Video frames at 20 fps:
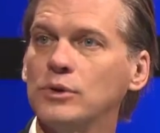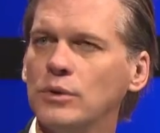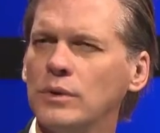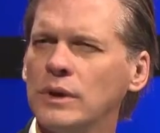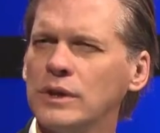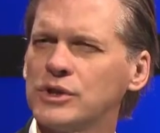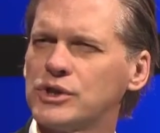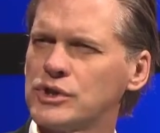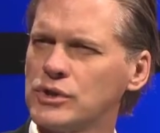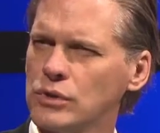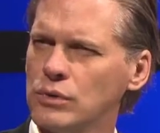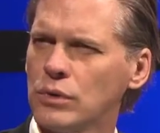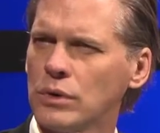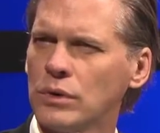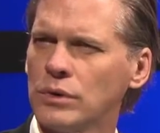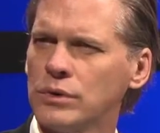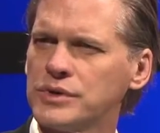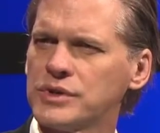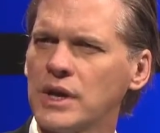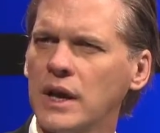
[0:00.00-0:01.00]
doing
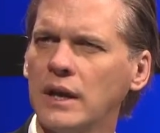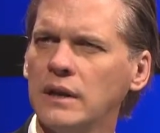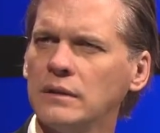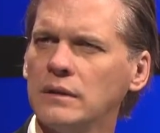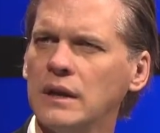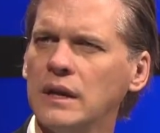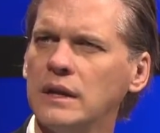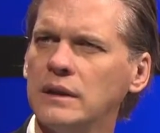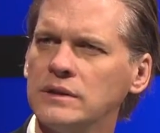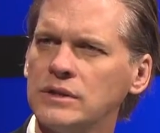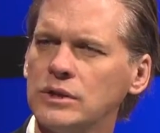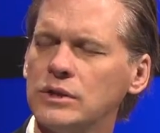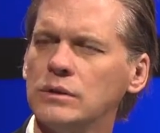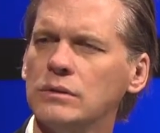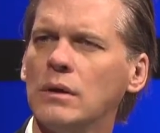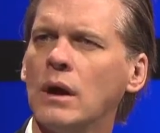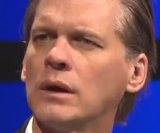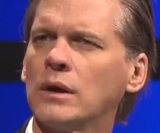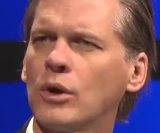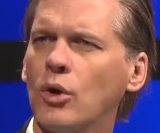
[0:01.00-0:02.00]
sewers and
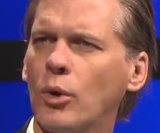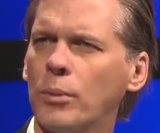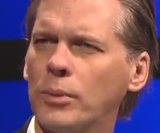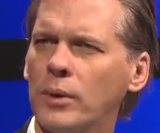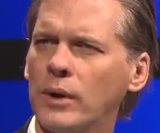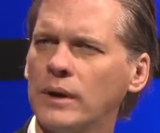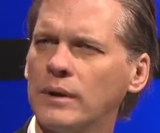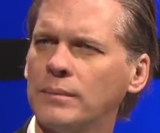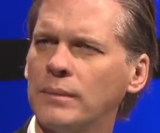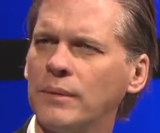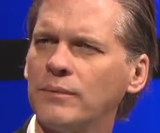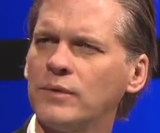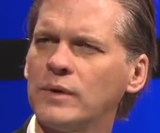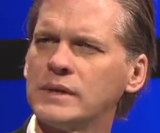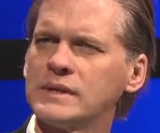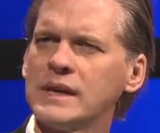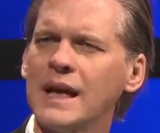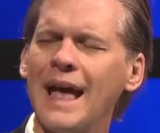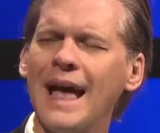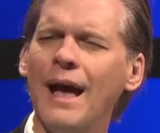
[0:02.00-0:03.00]
into unincorporated
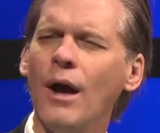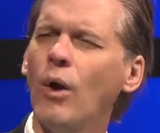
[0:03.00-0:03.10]
Memphis.